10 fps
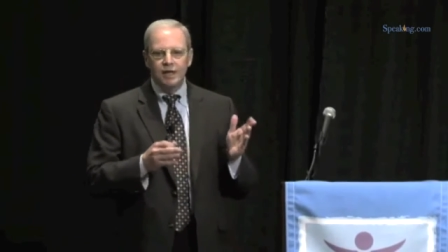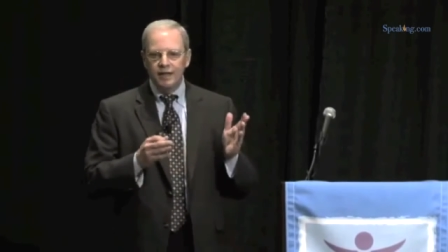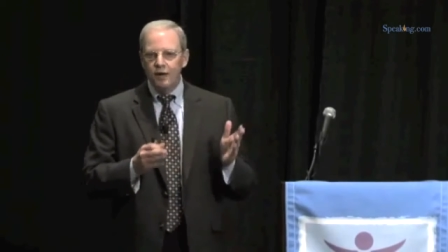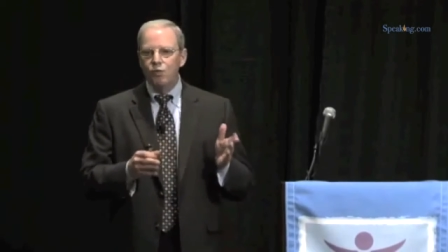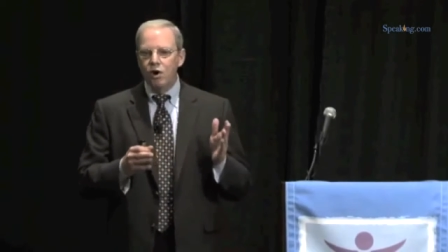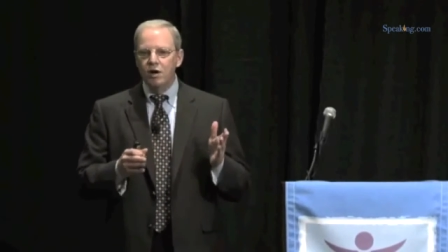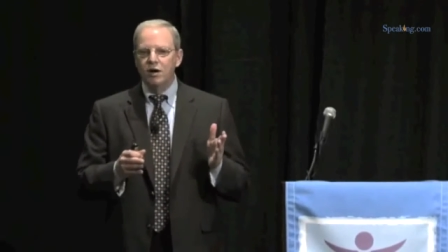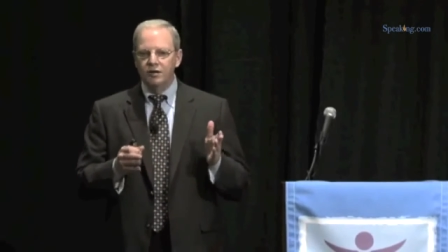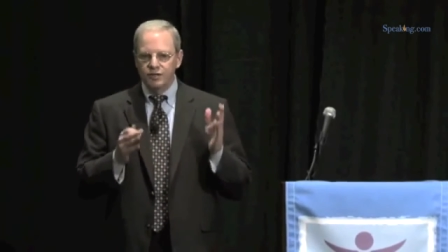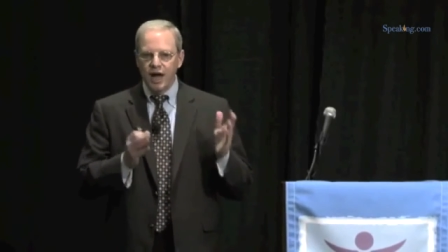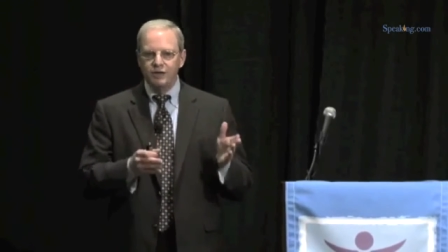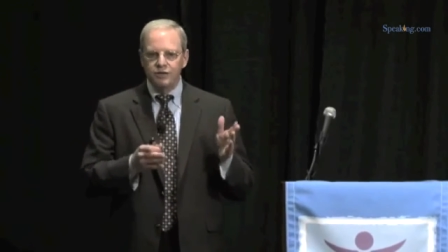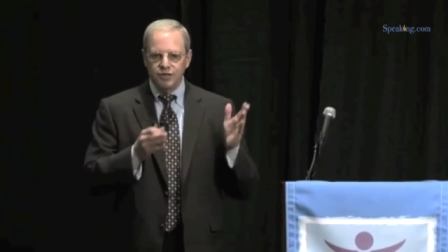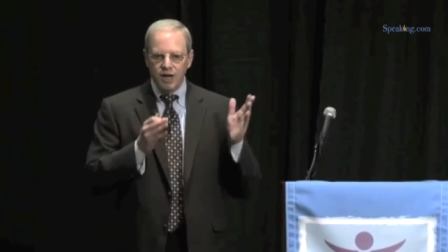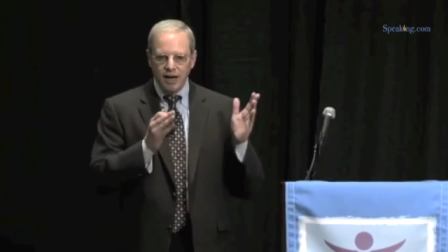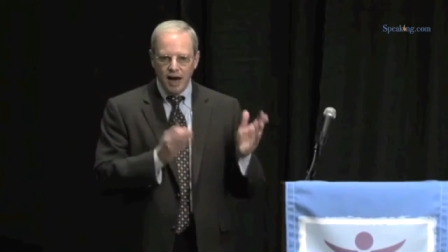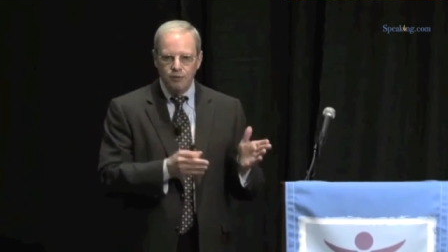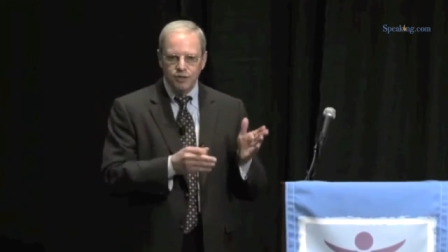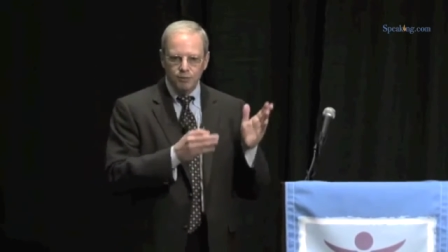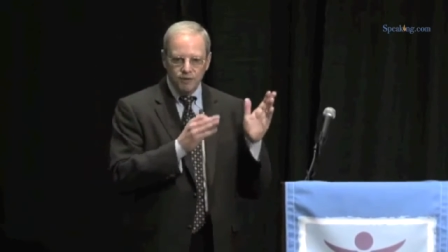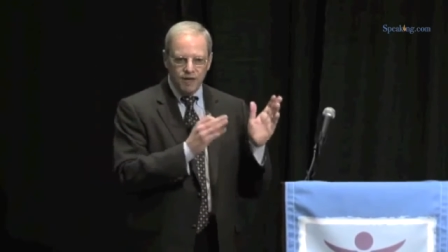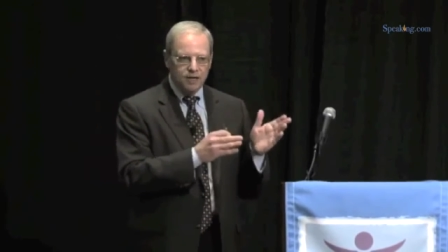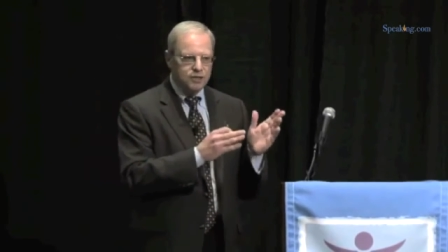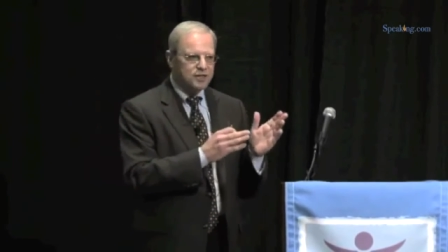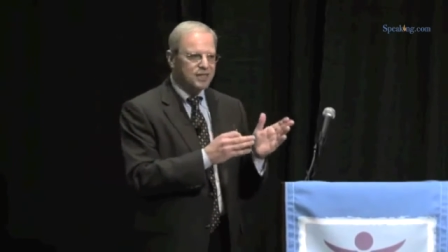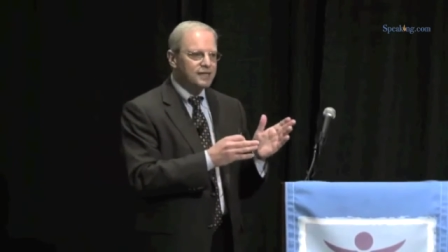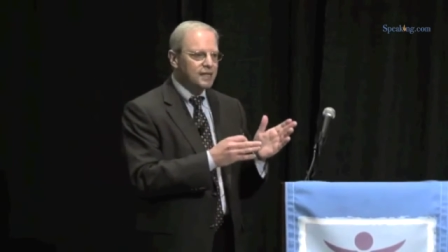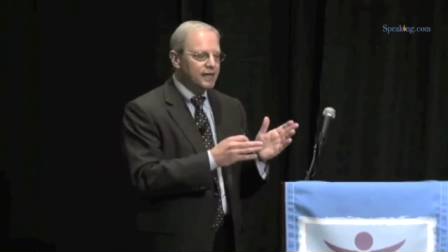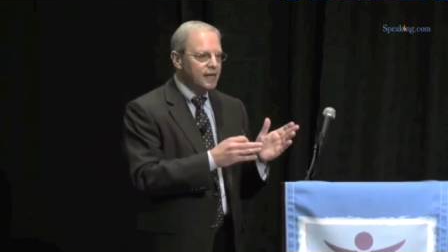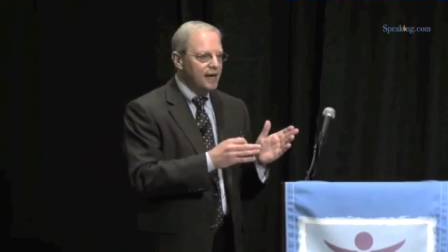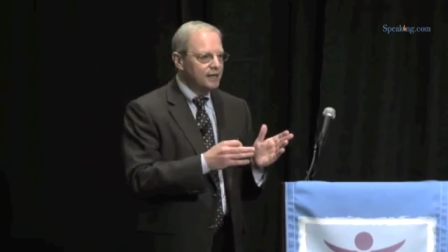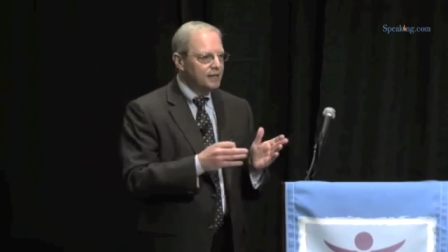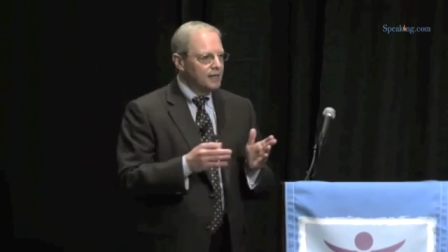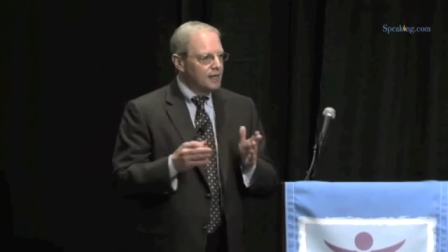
they were sign your site, high-risk abbreviations, things like that.